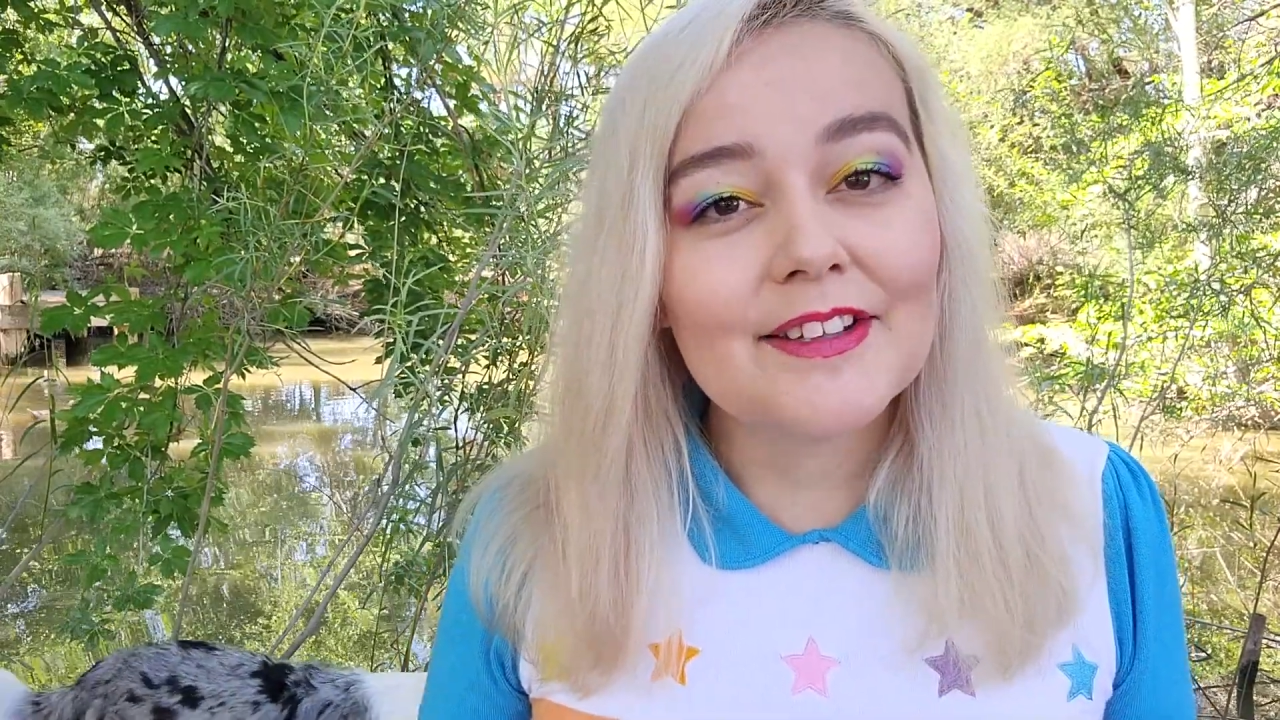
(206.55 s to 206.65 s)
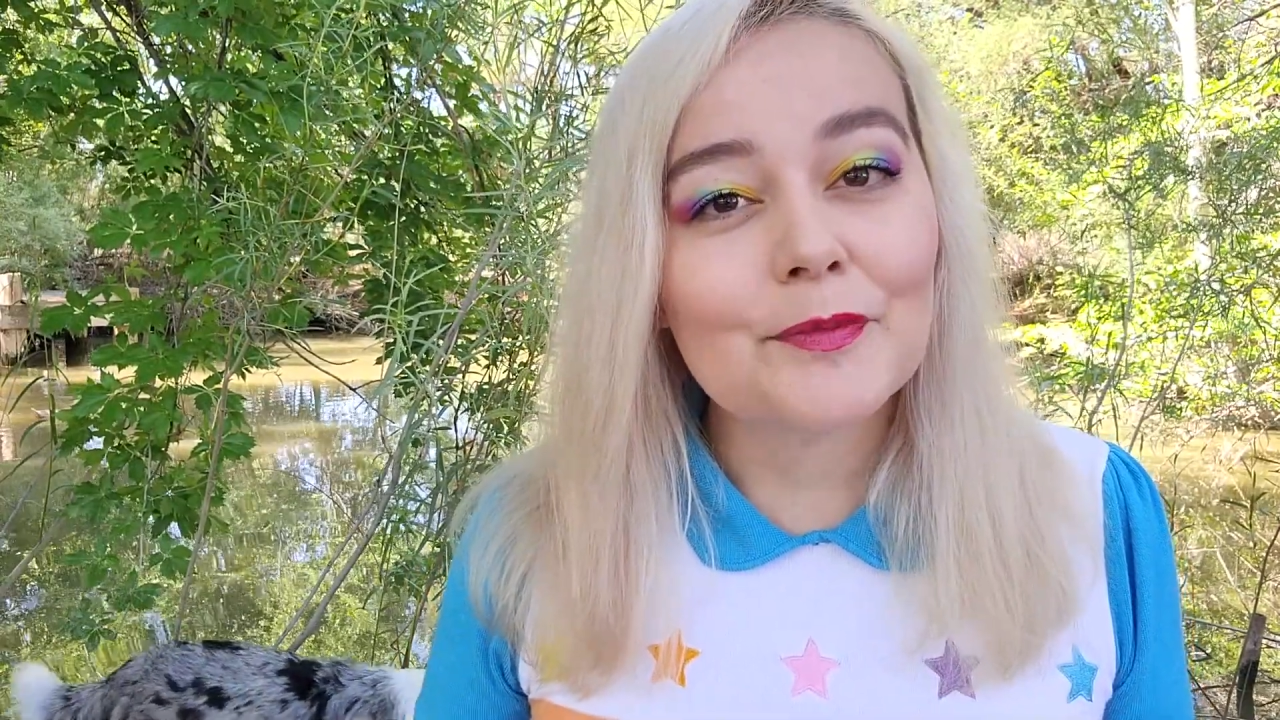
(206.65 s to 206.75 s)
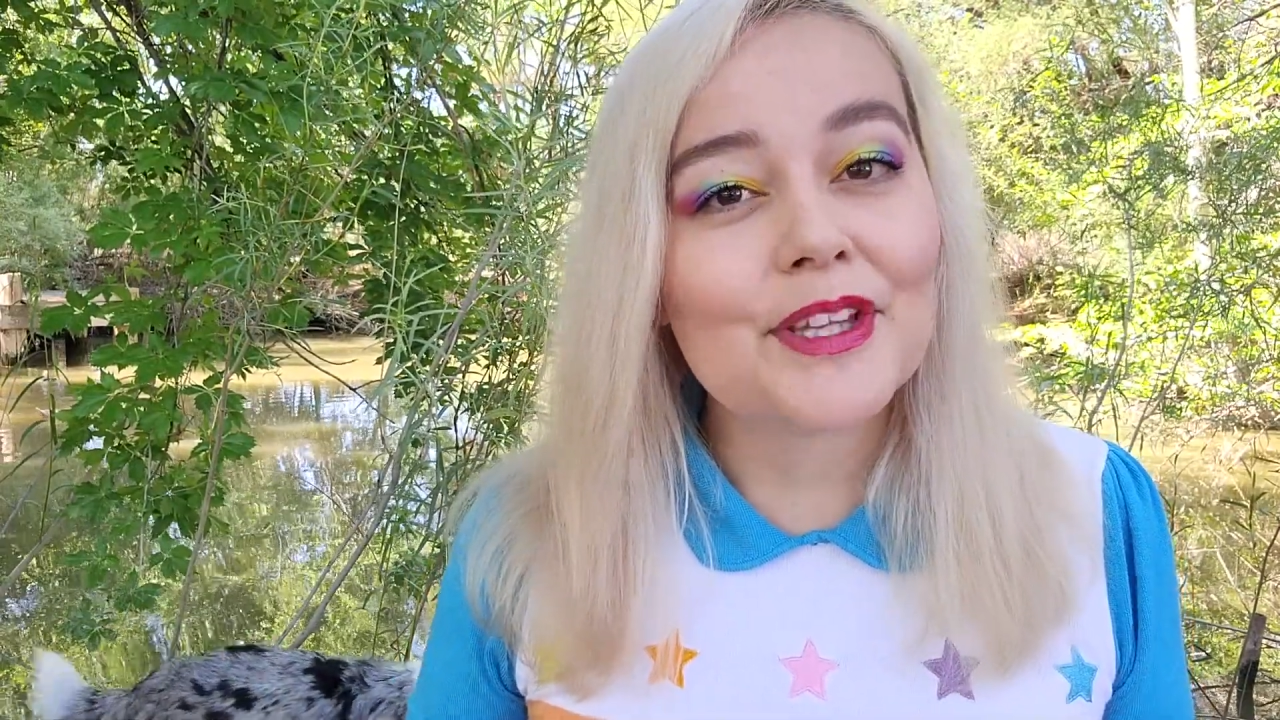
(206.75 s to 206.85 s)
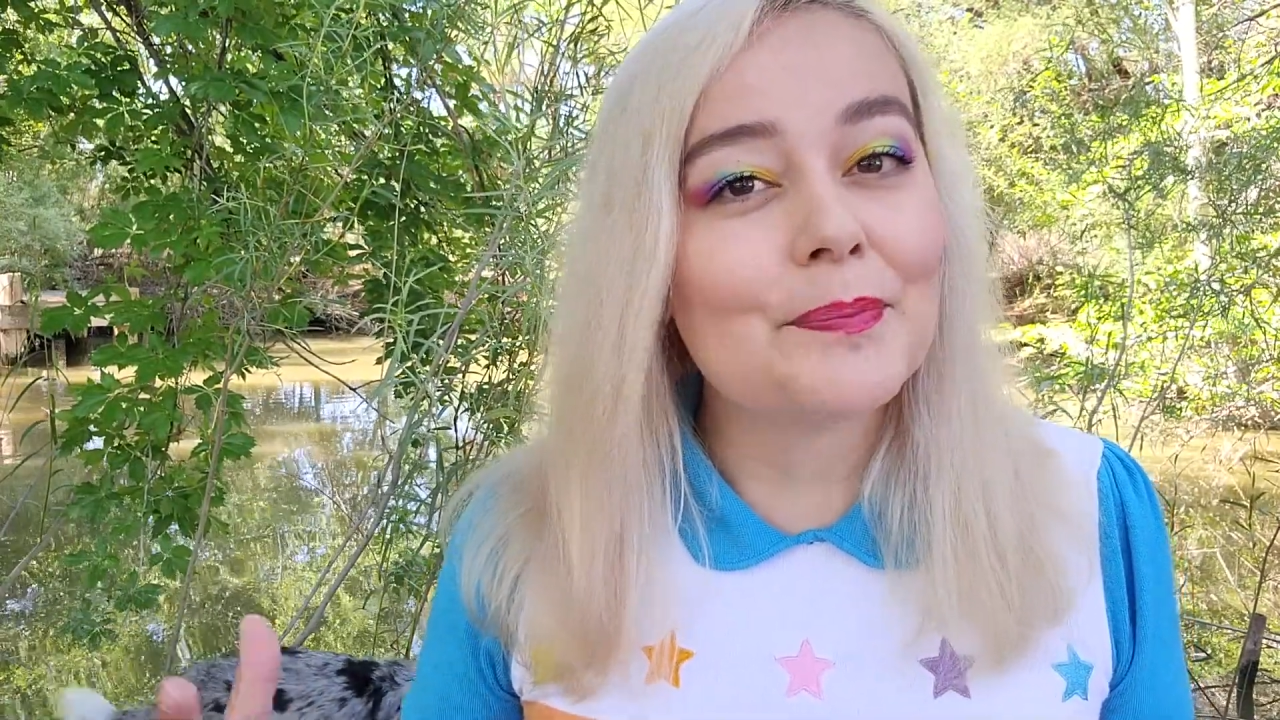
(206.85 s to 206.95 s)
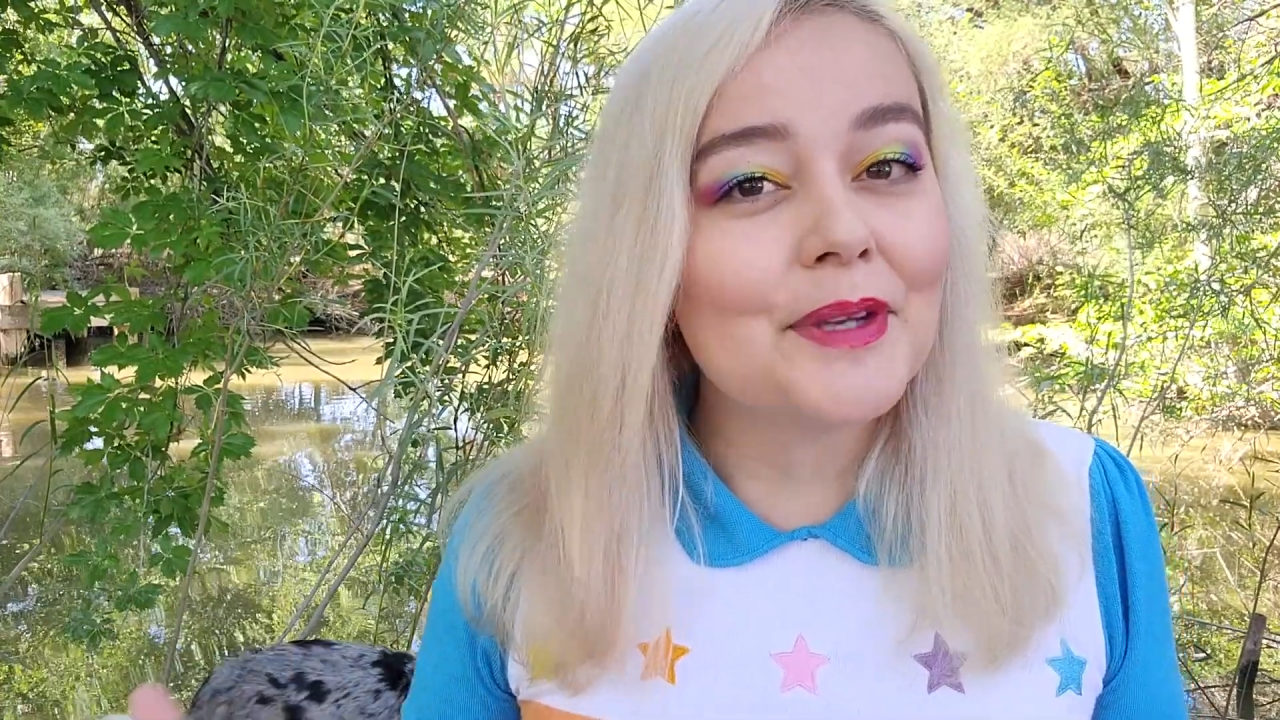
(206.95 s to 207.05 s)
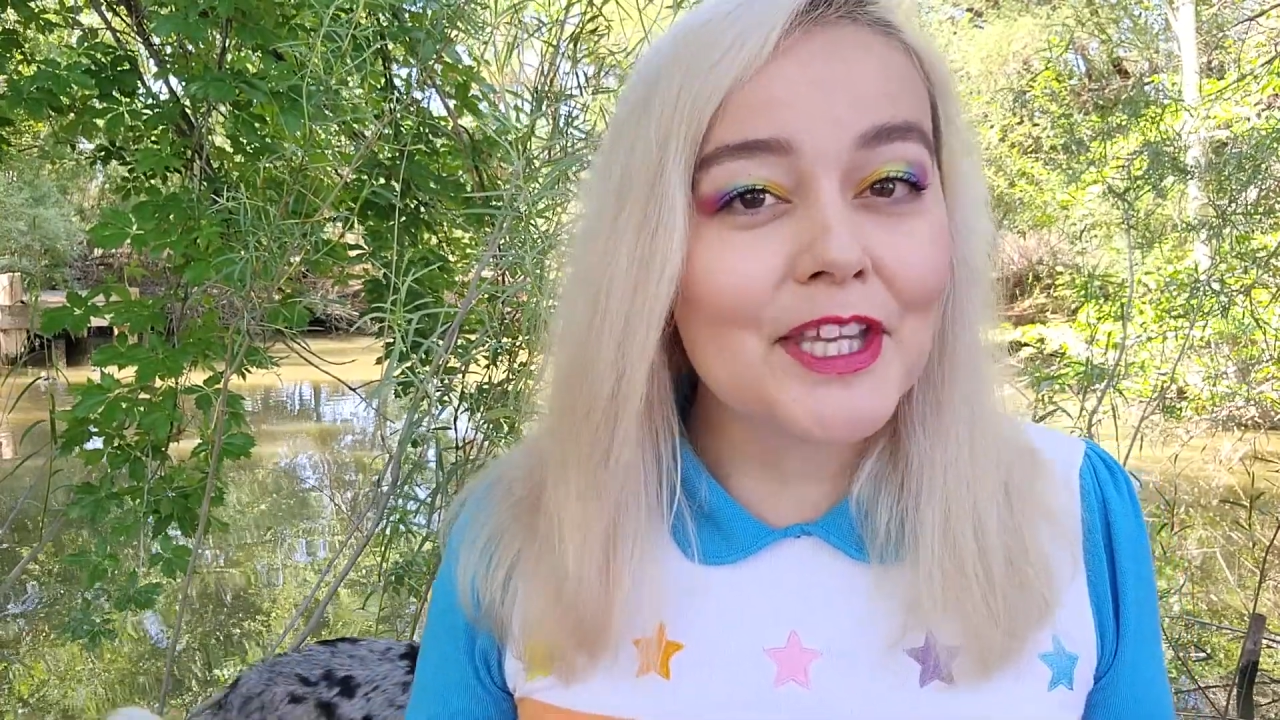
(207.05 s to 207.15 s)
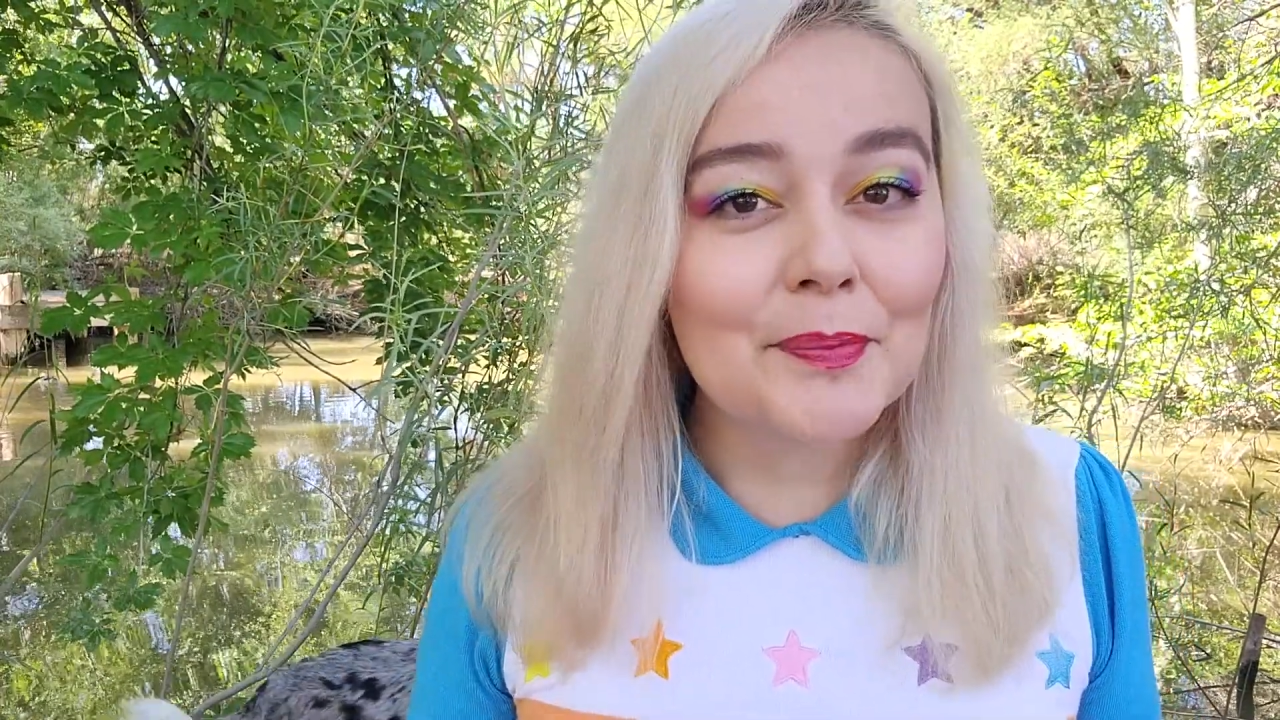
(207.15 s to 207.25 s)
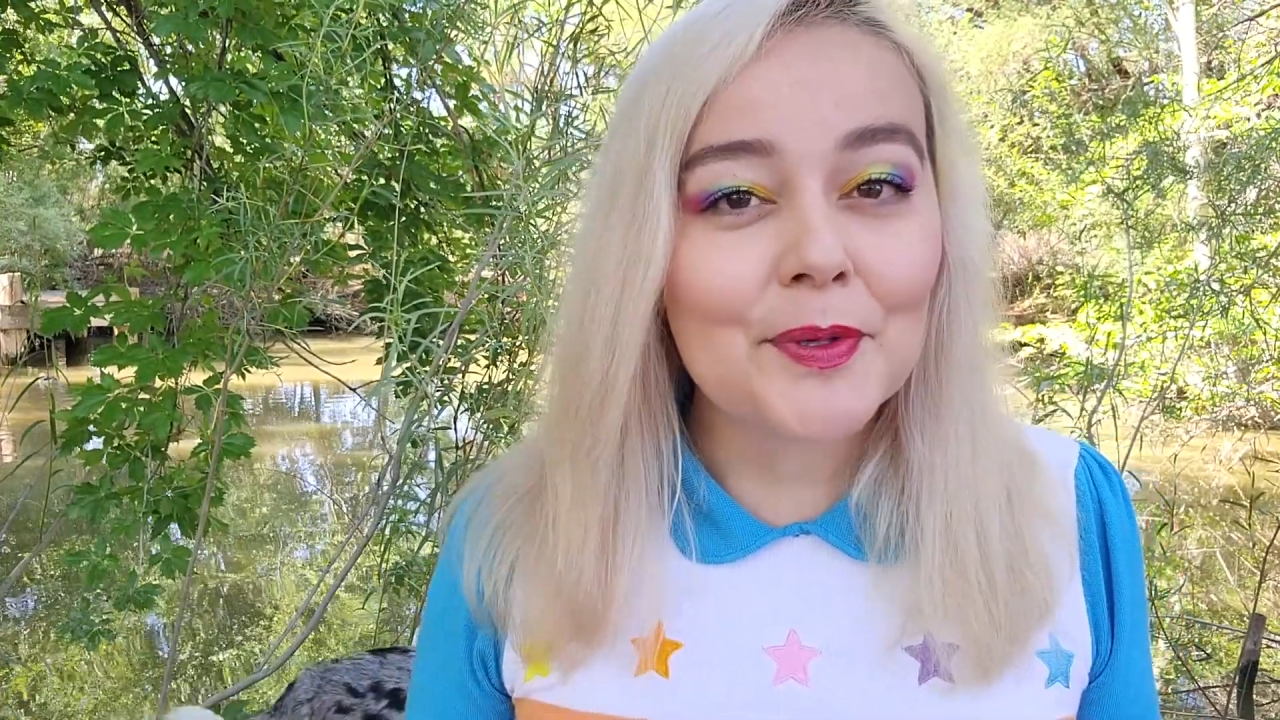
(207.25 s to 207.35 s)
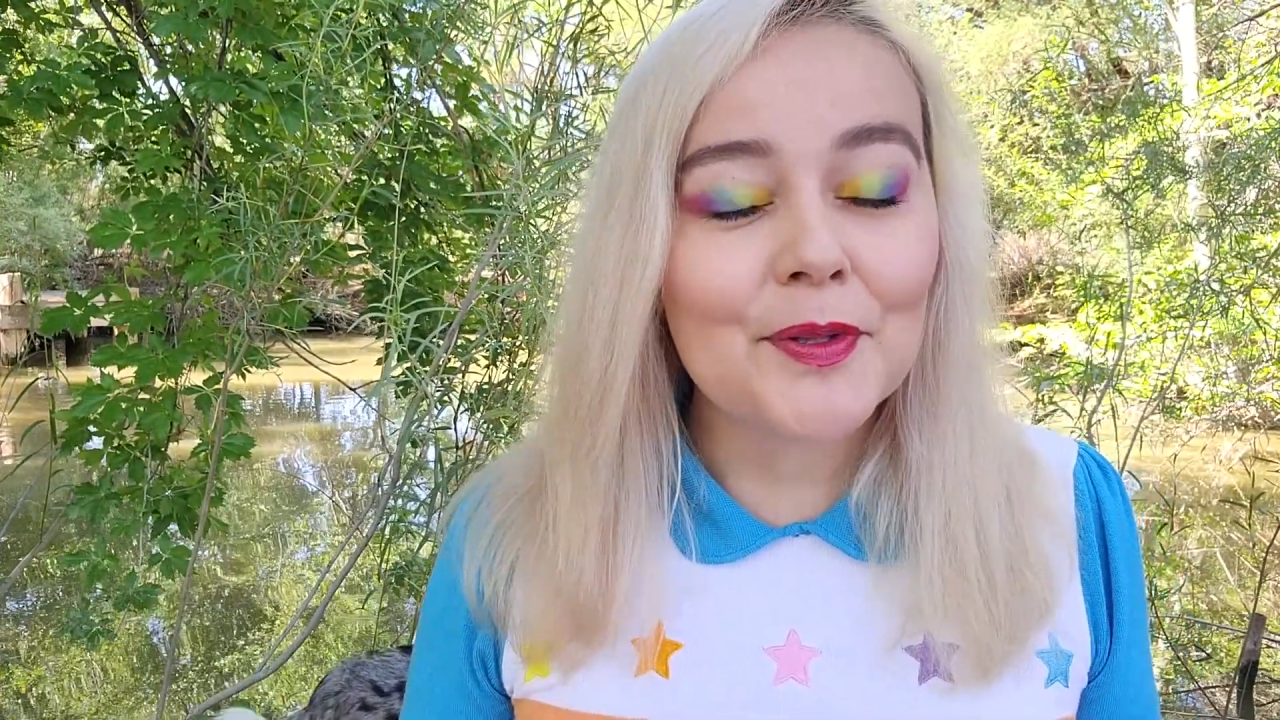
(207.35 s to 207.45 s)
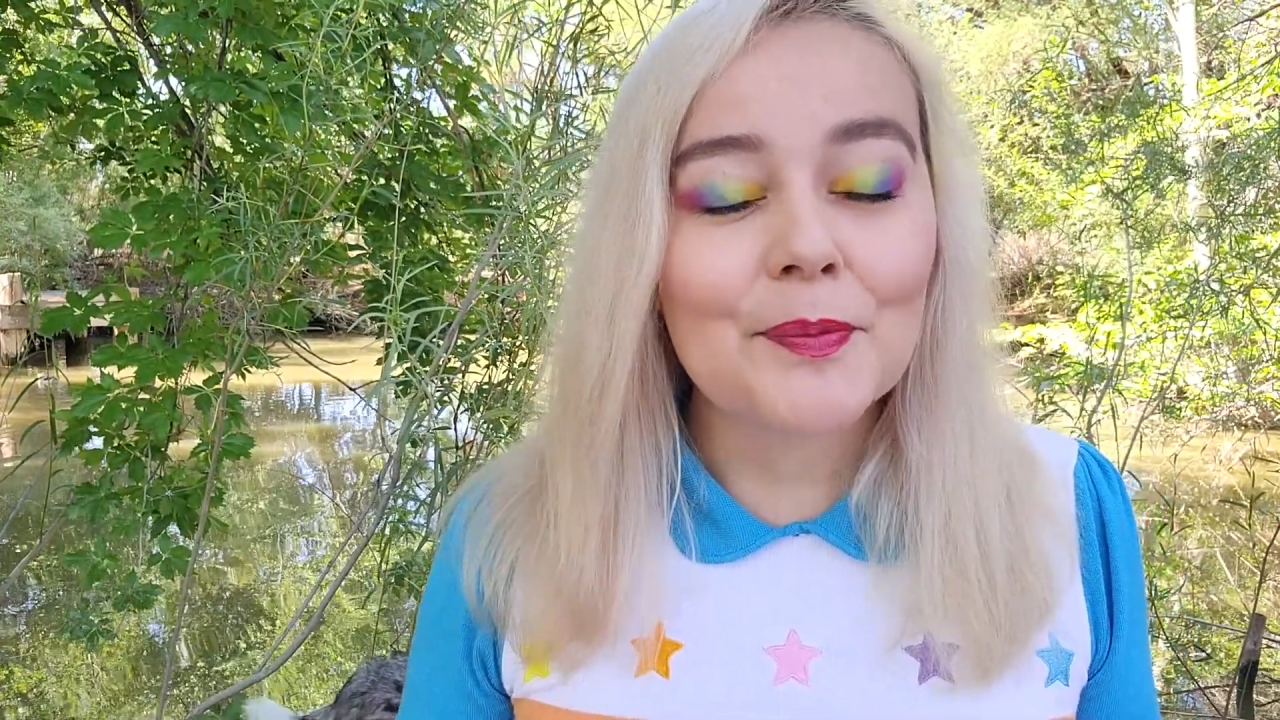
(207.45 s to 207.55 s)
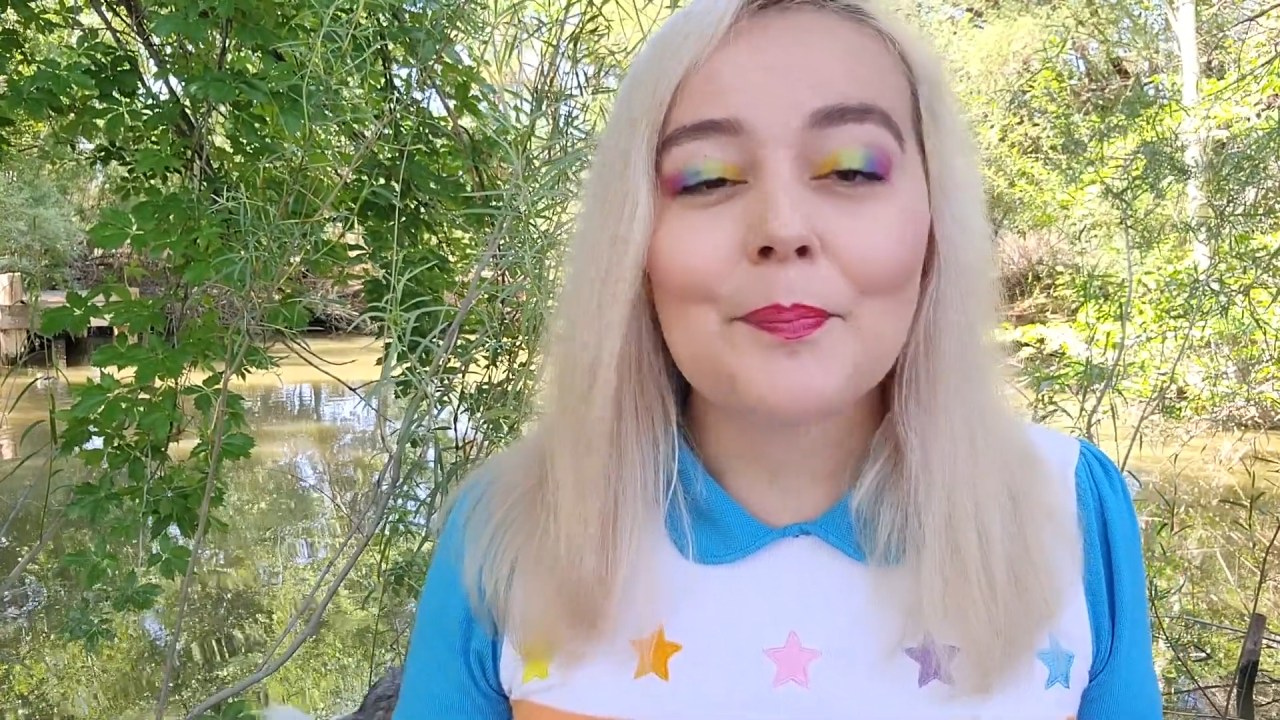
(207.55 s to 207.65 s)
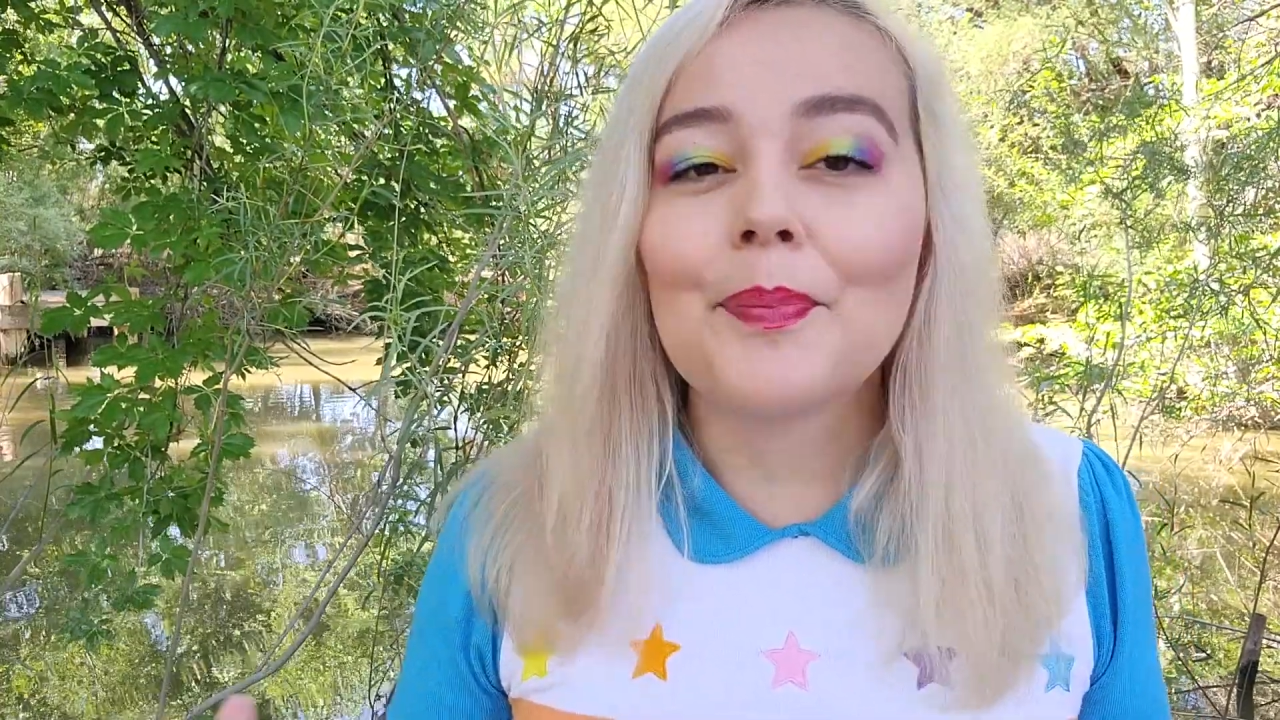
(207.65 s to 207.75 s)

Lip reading: with people,